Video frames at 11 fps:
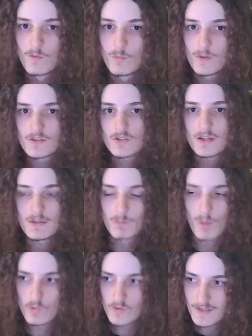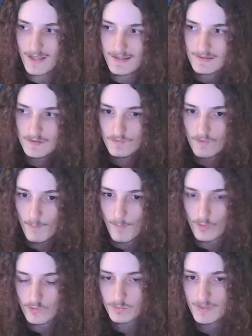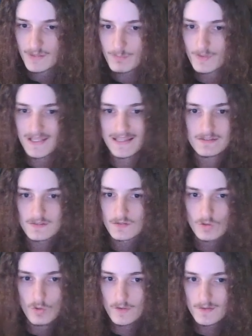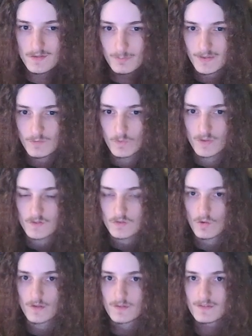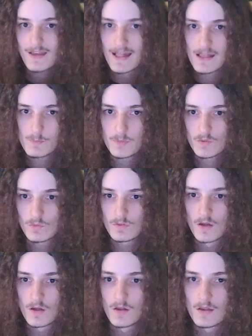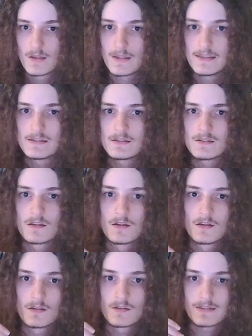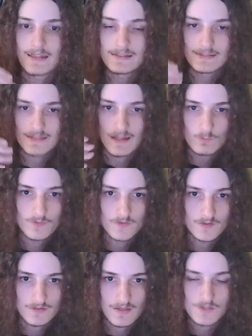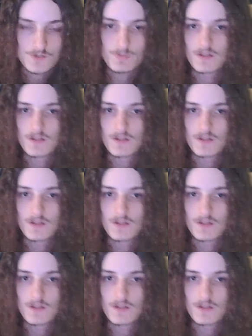which in most cases for most people isn't going to be what is going to help you in getting done with the stage.